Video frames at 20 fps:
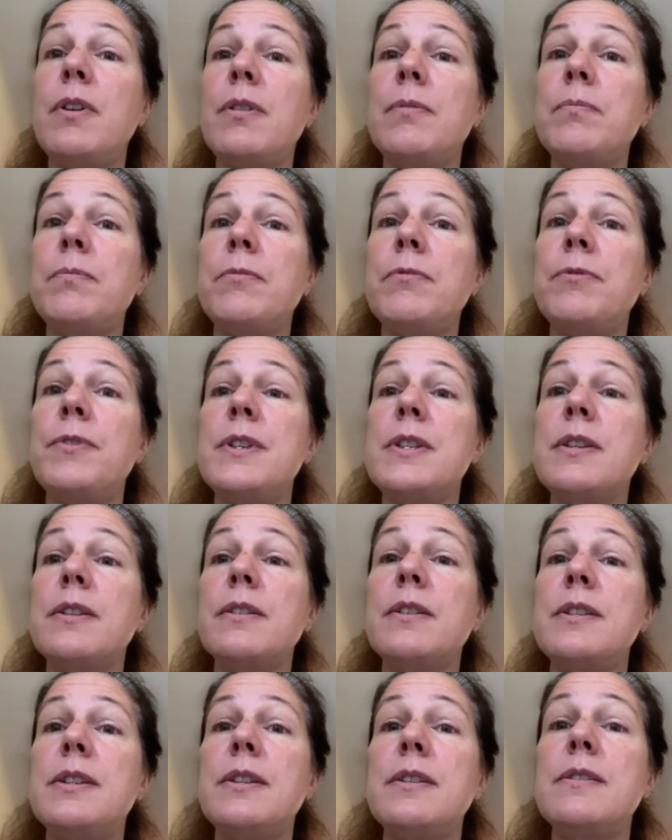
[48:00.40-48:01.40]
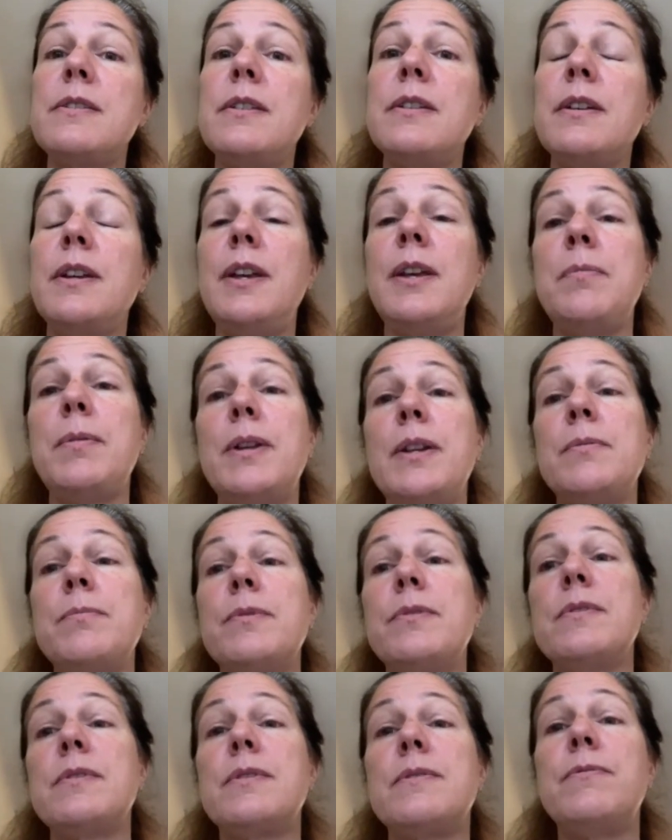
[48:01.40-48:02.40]
um, facilities that keep
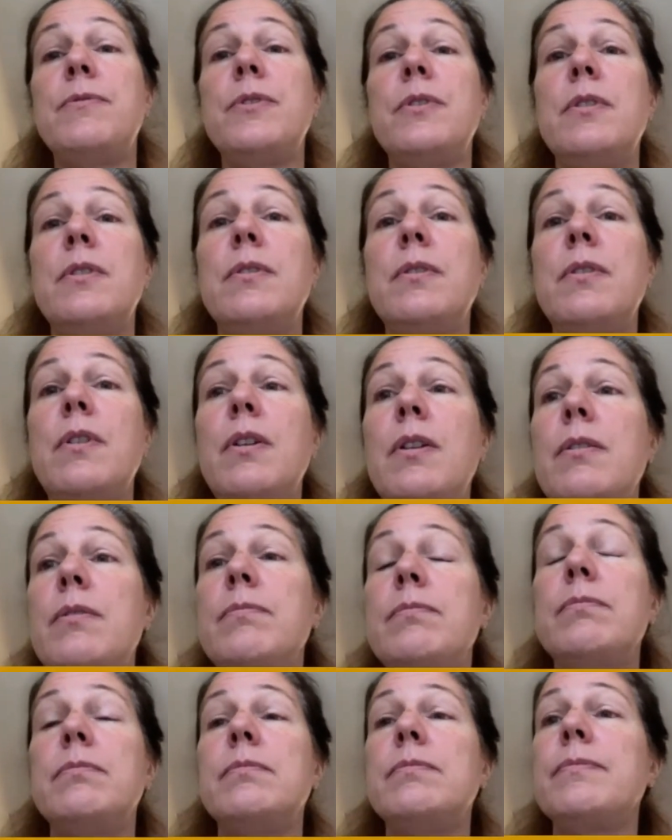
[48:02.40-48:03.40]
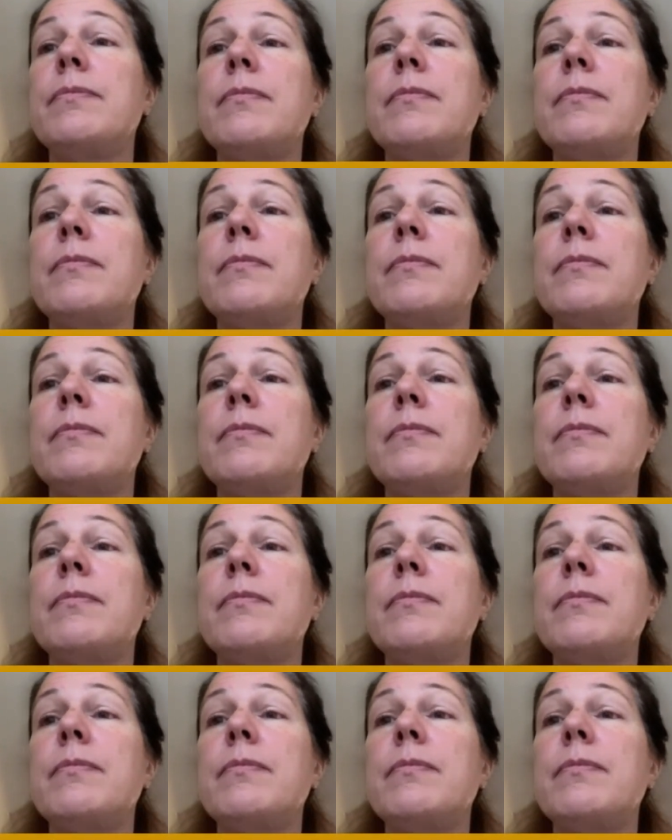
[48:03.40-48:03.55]
animals for um,